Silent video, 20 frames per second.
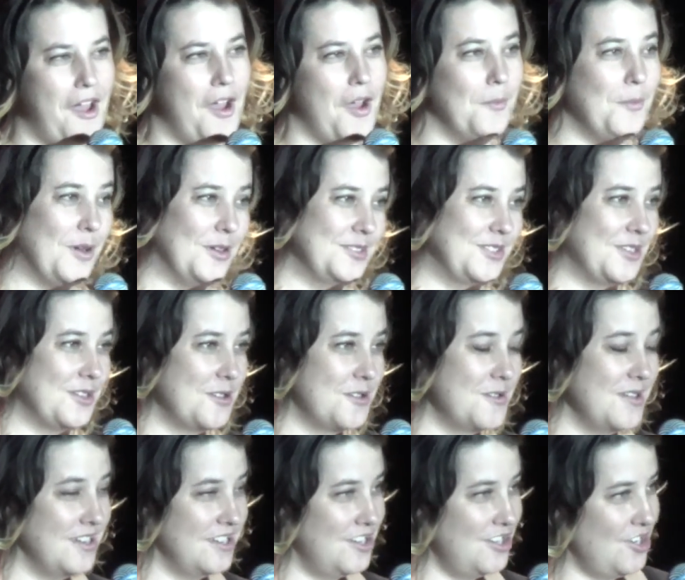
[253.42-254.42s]
I'm
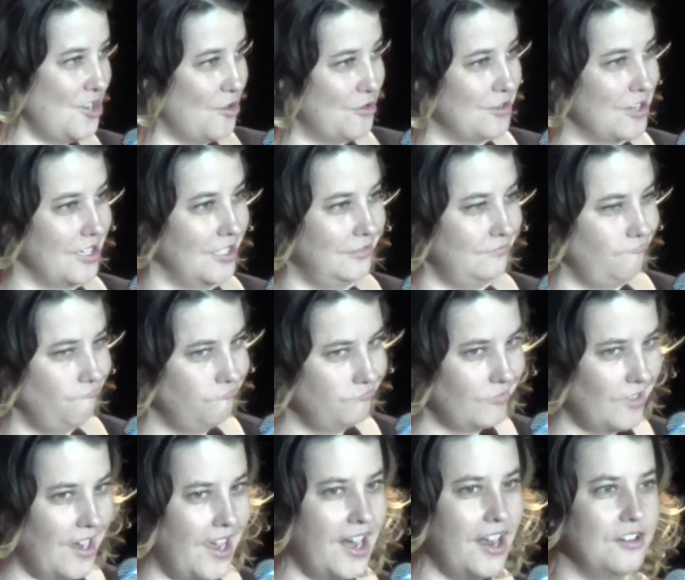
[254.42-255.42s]
also into yoga,
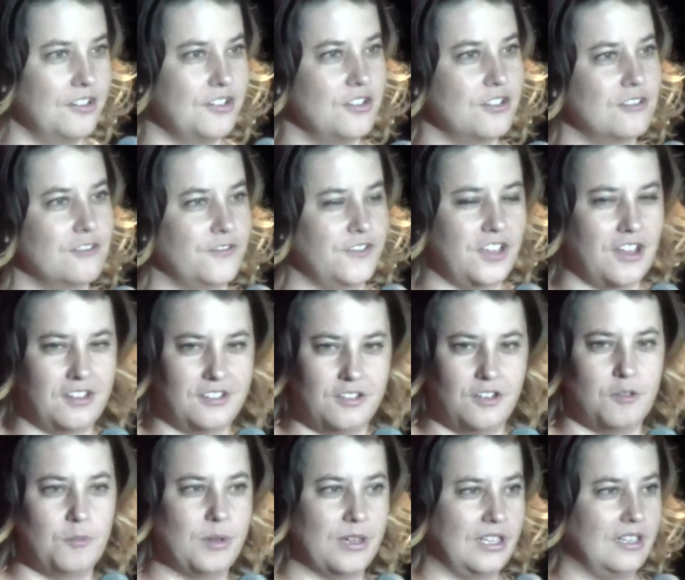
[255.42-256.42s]
and I don't know if y'all
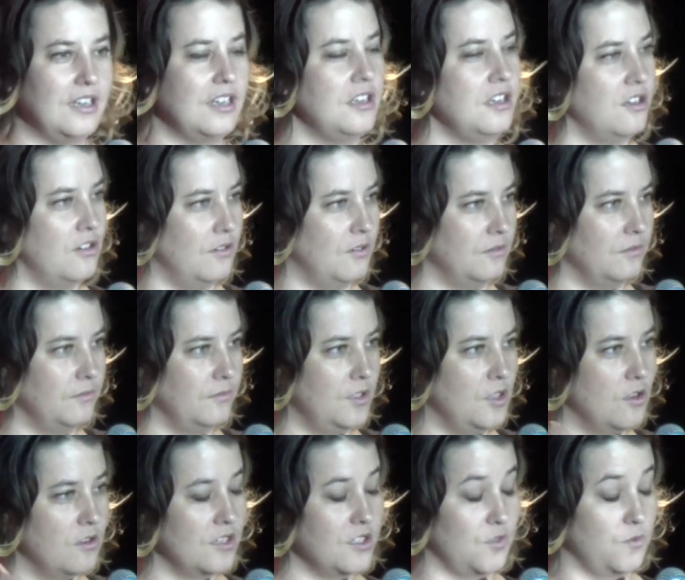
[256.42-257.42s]
know, but you know,
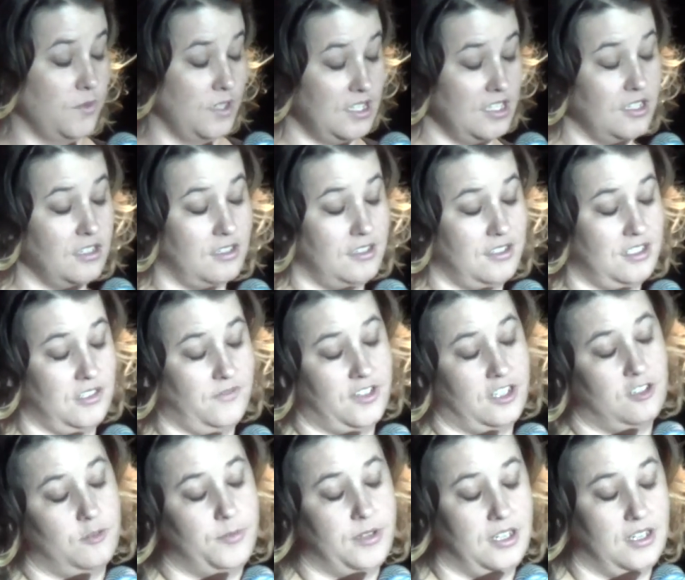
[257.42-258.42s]
yoga is really good at
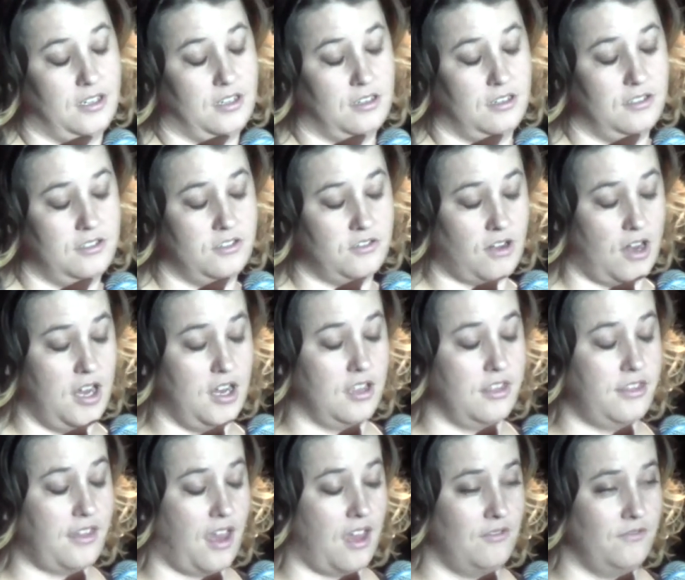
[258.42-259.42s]
developing
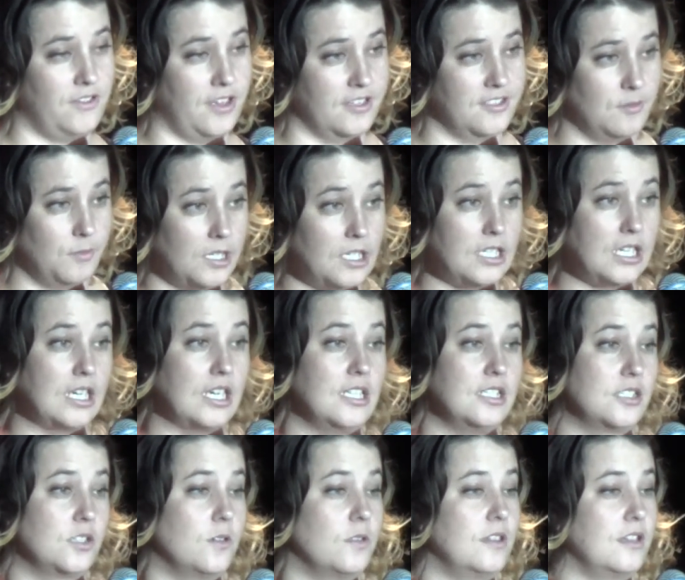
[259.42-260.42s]
strength and flexibility,
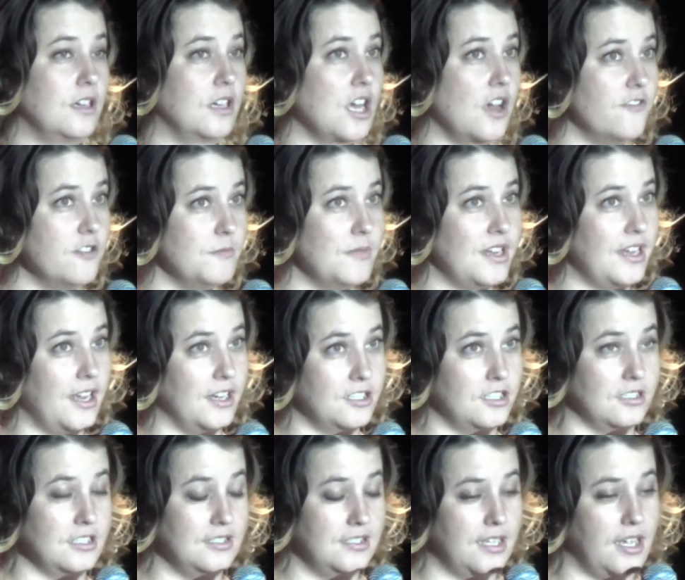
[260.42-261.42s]
and so the government
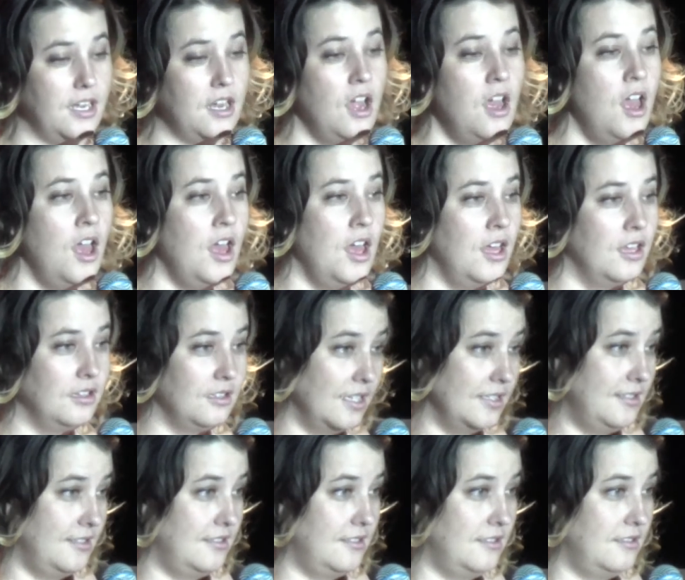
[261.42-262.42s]
actually said,
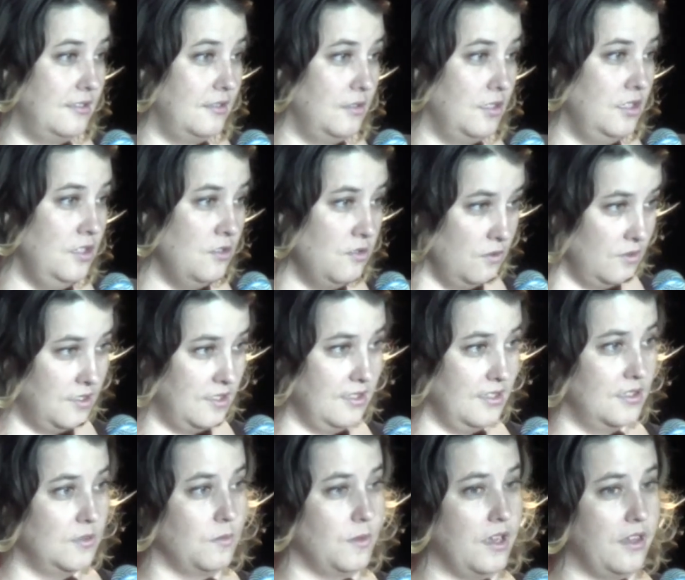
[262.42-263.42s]
let's use
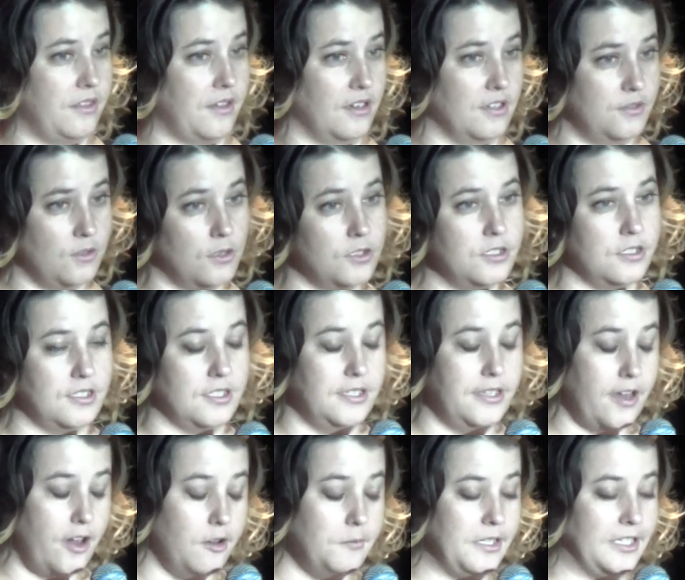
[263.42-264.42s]
this with our soldiers in
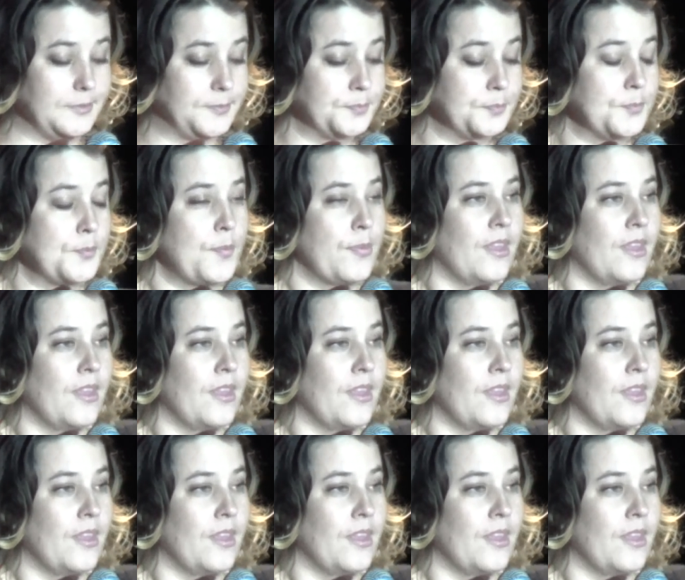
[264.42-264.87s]
the army.